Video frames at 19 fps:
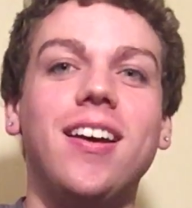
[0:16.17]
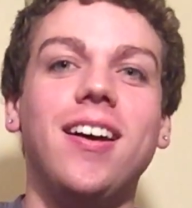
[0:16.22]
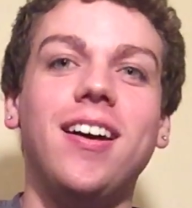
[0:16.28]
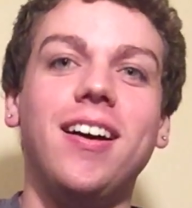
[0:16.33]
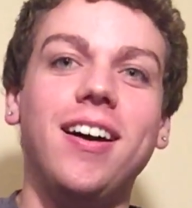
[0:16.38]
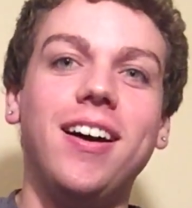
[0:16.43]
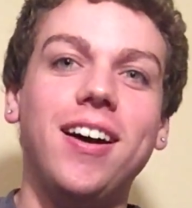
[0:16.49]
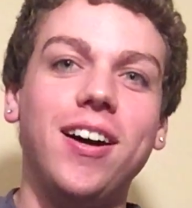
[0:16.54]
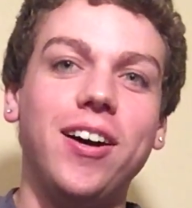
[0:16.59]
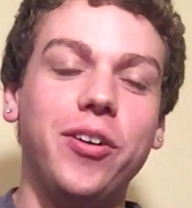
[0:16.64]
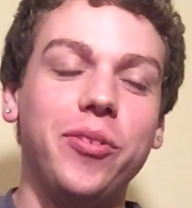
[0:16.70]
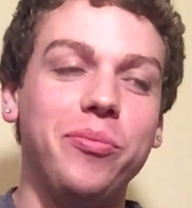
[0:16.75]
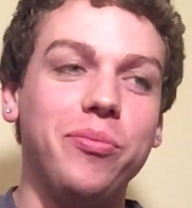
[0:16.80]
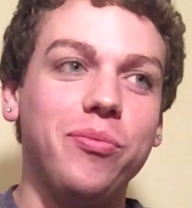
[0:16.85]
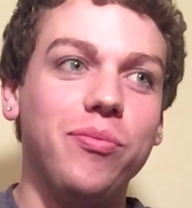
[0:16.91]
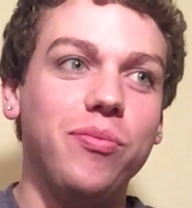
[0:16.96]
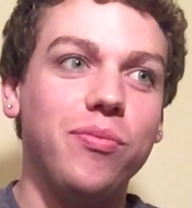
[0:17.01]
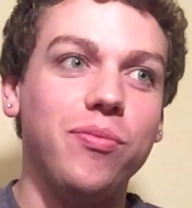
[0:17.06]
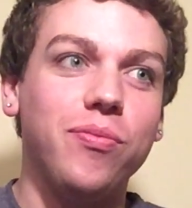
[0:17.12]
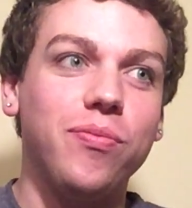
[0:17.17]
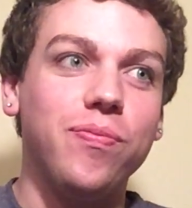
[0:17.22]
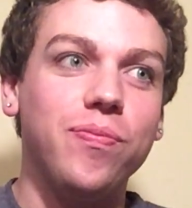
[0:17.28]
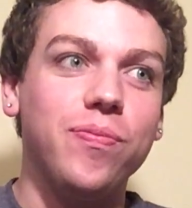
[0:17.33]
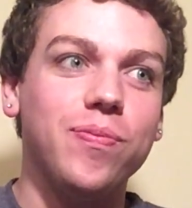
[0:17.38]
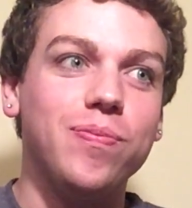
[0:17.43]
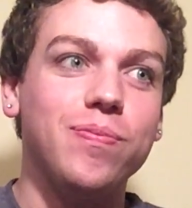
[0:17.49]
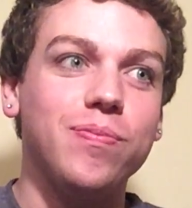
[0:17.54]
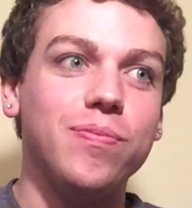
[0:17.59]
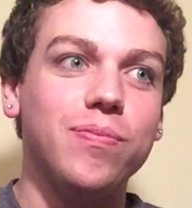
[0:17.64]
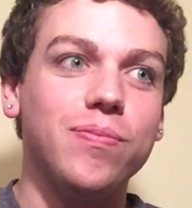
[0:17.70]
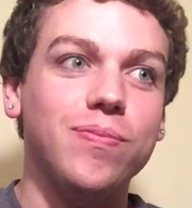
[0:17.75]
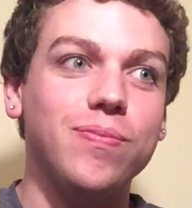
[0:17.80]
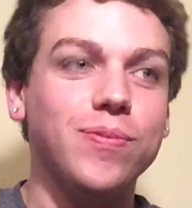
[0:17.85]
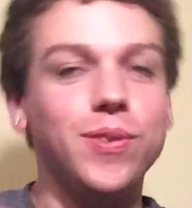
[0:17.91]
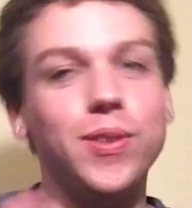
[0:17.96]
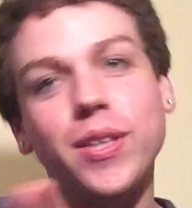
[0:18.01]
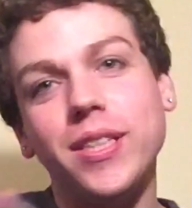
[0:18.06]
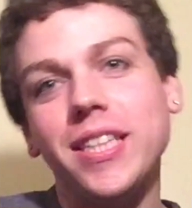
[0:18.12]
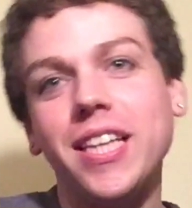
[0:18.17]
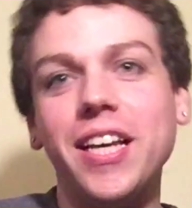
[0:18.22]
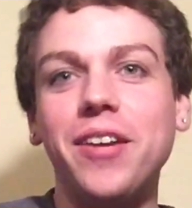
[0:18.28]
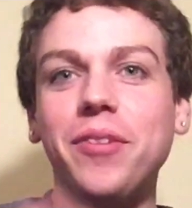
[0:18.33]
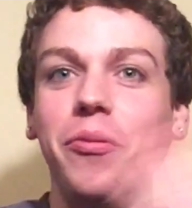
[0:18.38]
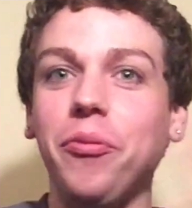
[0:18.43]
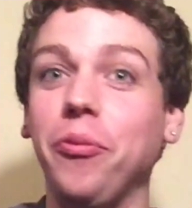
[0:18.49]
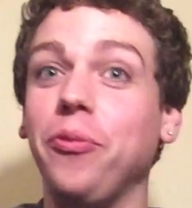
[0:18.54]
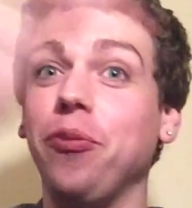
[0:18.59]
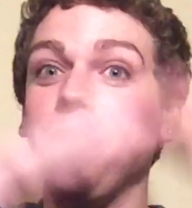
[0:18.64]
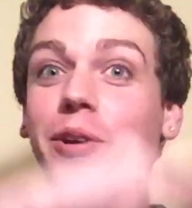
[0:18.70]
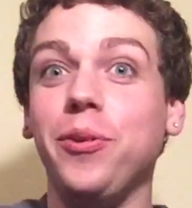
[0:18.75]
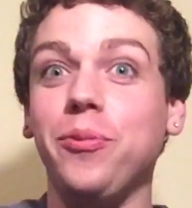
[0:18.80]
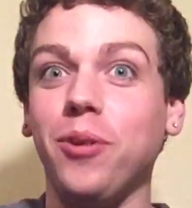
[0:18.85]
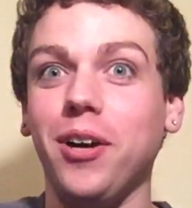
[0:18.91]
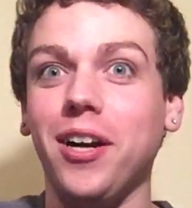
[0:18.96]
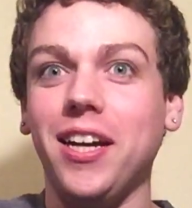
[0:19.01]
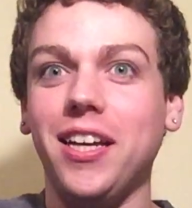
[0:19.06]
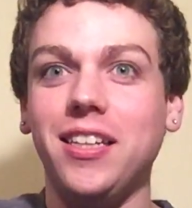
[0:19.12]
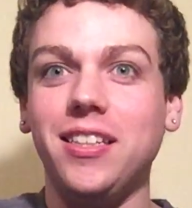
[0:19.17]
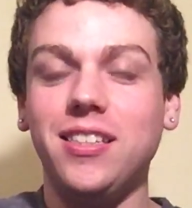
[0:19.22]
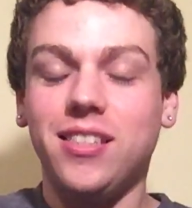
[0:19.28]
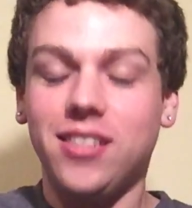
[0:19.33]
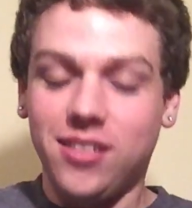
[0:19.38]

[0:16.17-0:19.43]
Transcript: Um, so let's rewind.